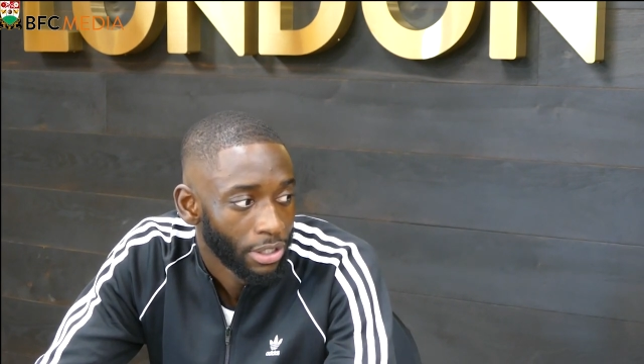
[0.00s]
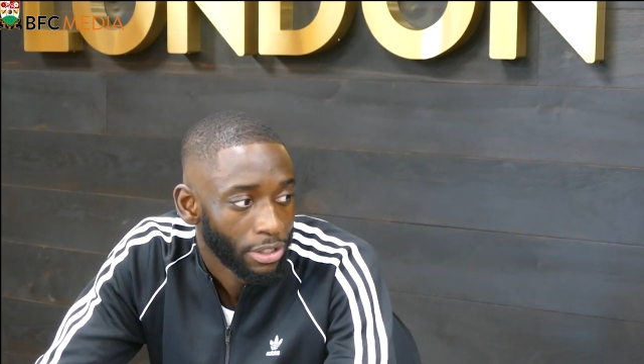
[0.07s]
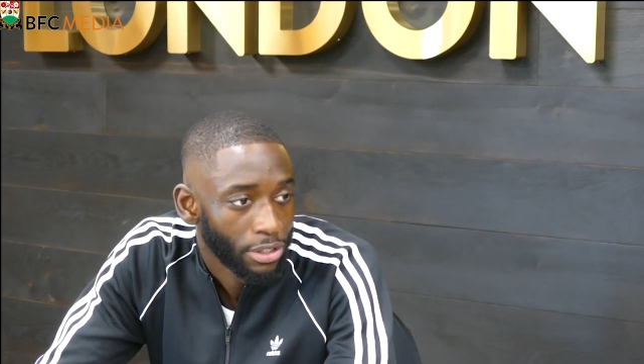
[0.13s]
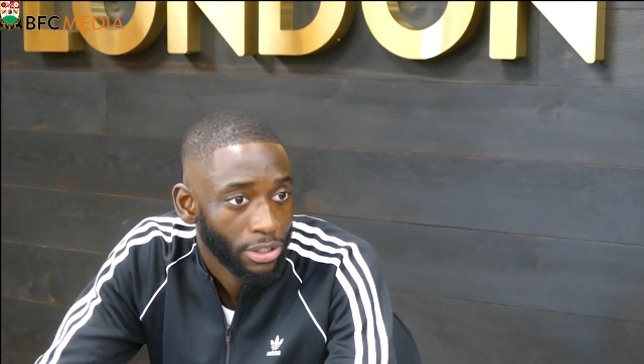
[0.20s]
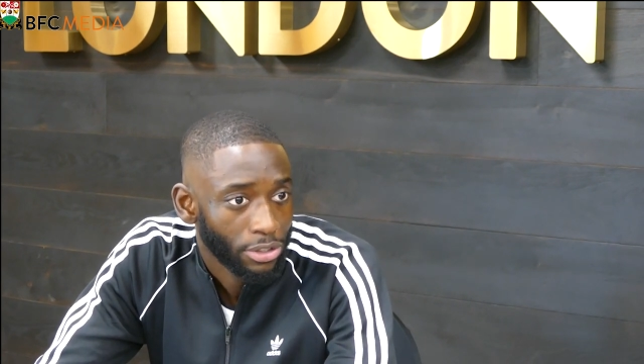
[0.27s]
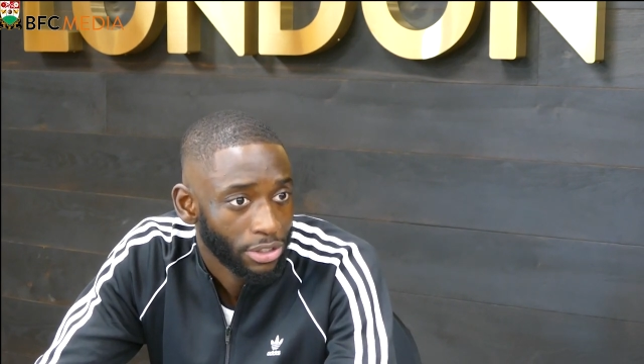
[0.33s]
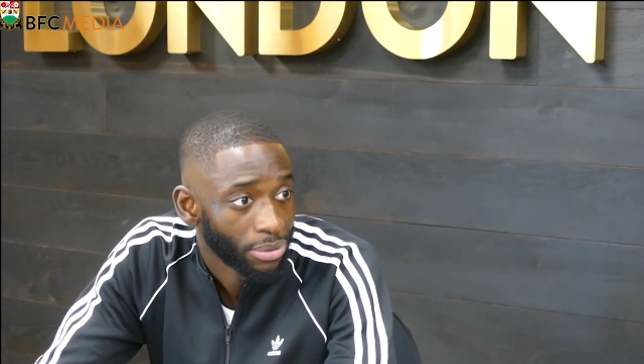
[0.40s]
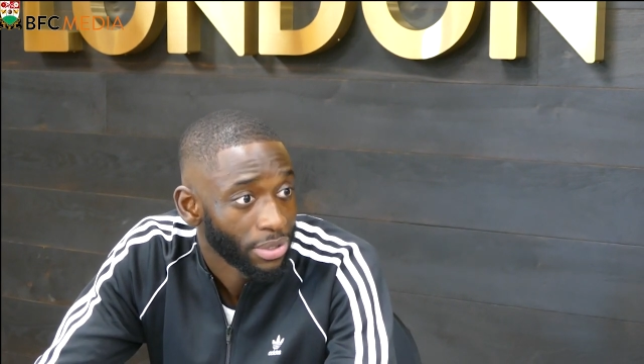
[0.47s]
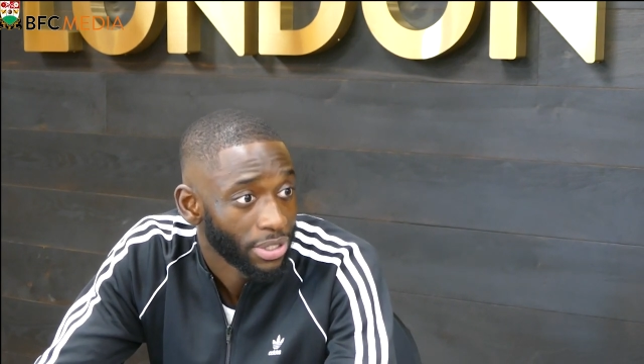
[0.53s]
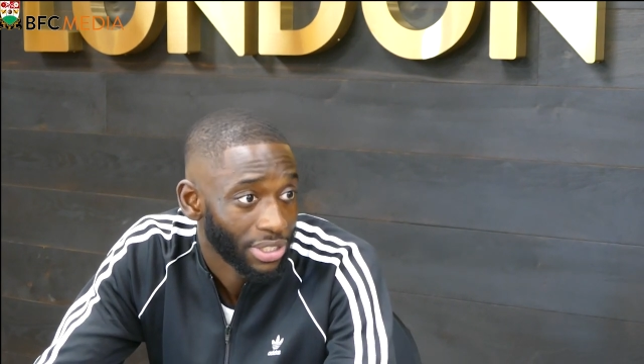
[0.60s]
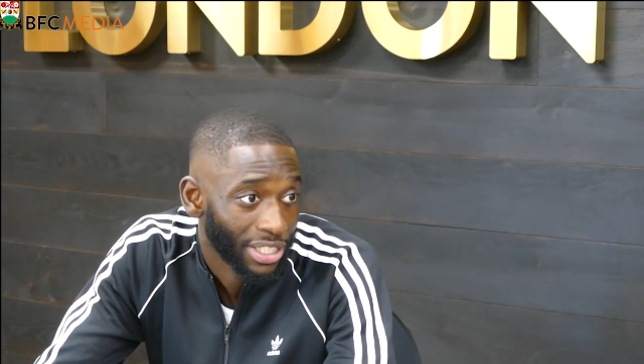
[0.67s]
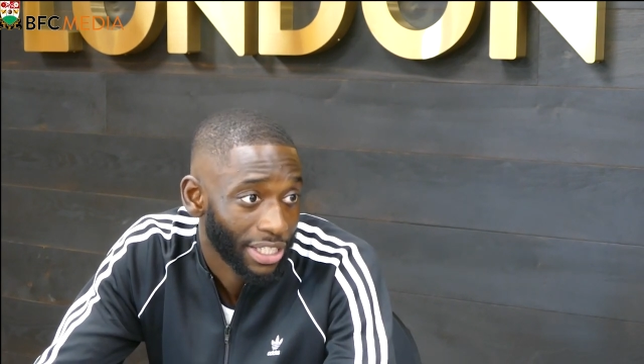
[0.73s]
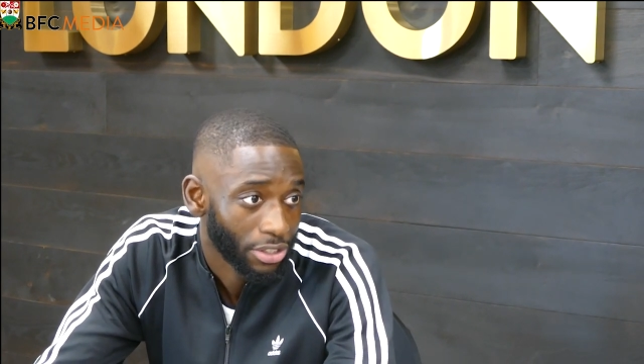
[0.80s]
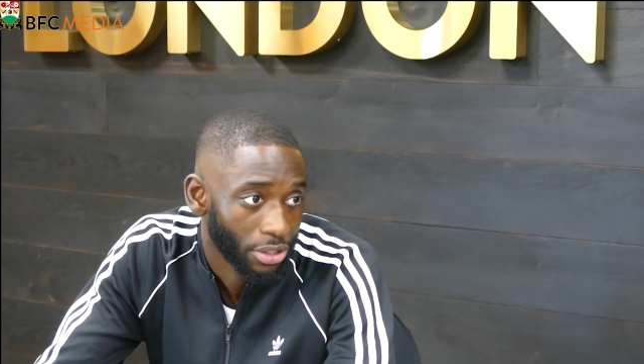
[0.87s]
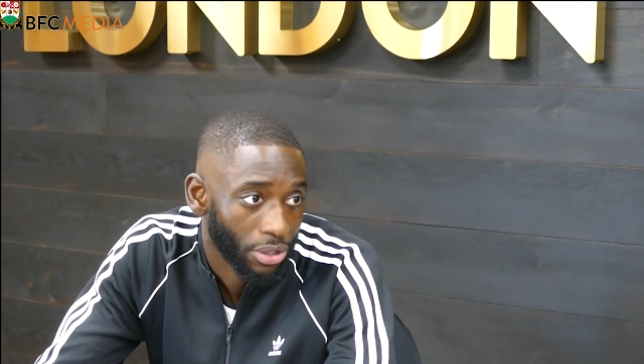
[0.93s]
you know, sometimes
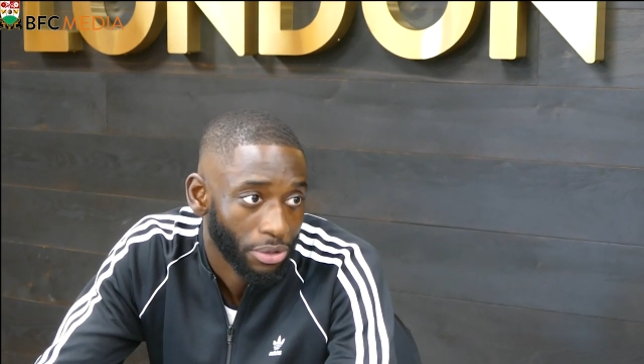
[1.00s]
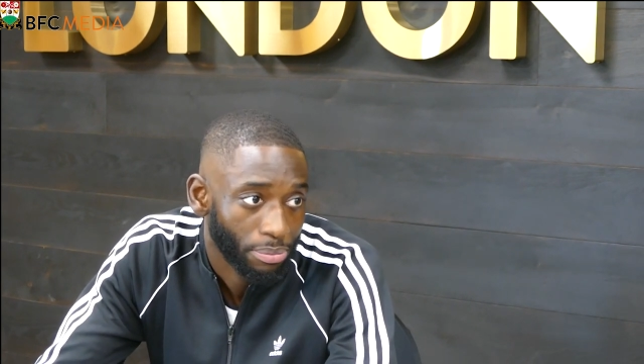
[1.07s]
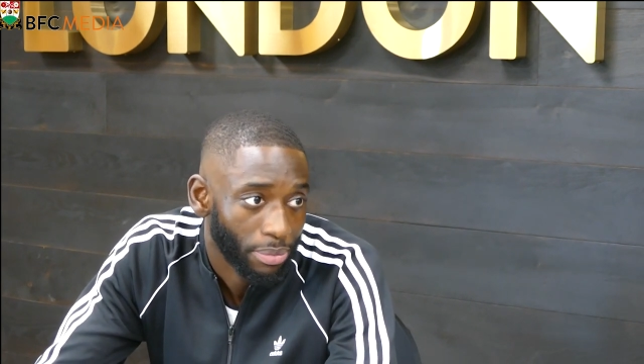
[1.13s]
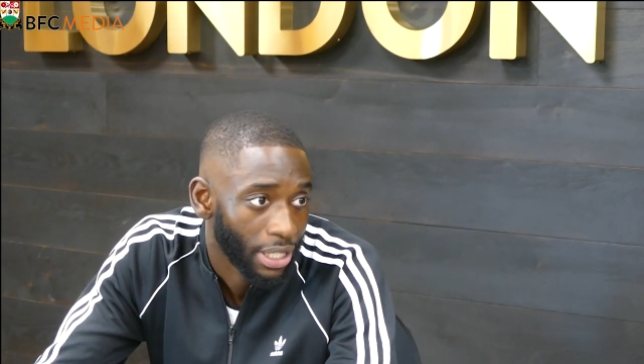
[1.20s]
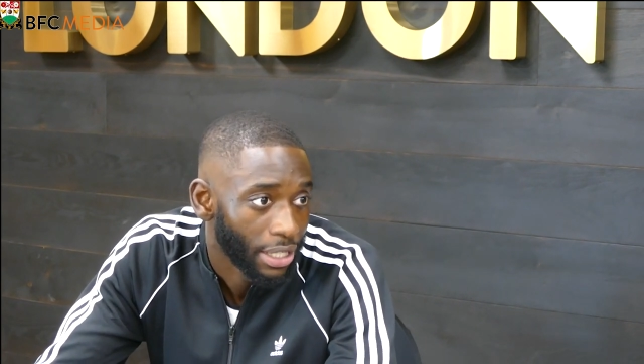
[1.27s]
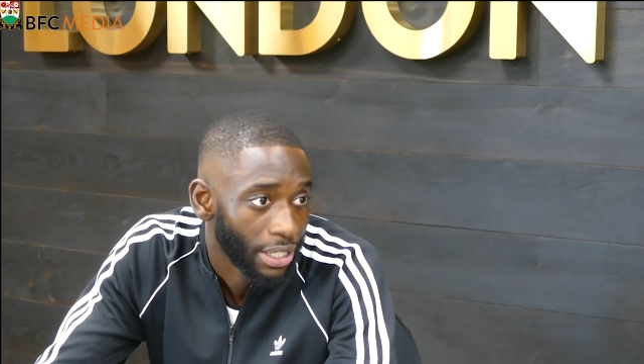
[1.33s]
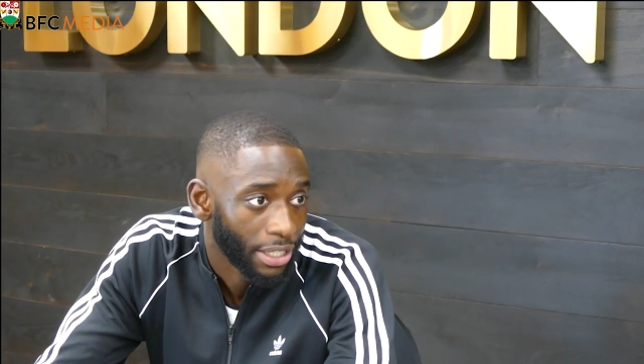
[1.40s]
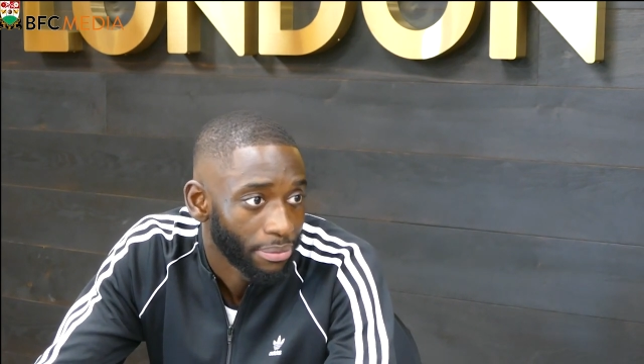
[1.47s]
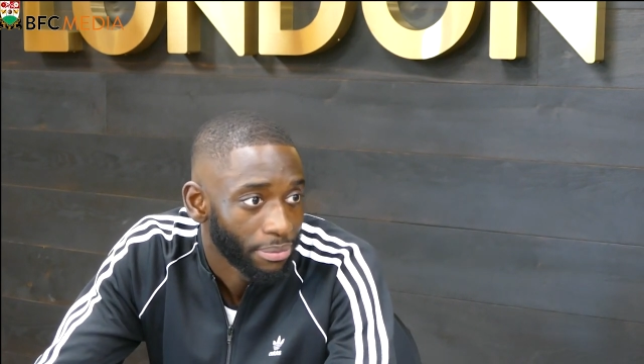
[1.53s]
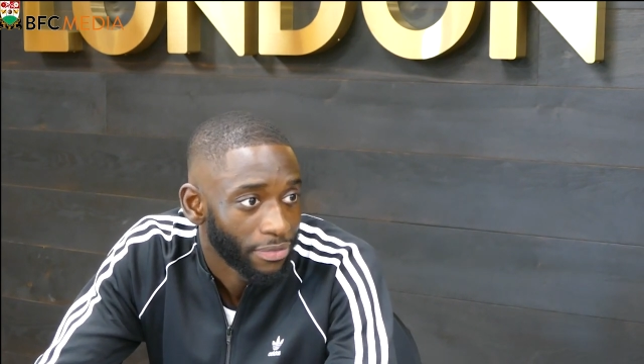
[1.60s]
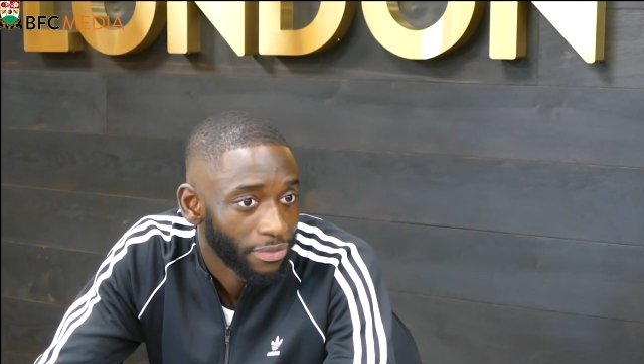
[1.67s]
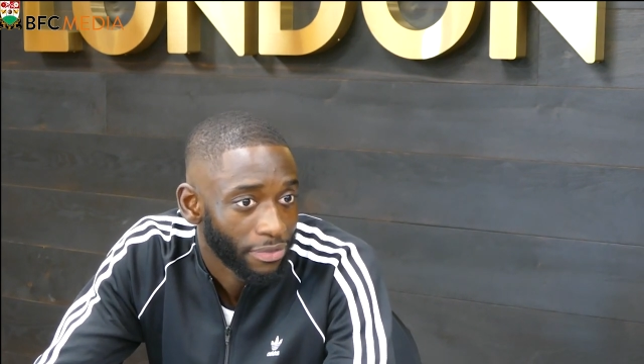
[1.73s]
I get told by like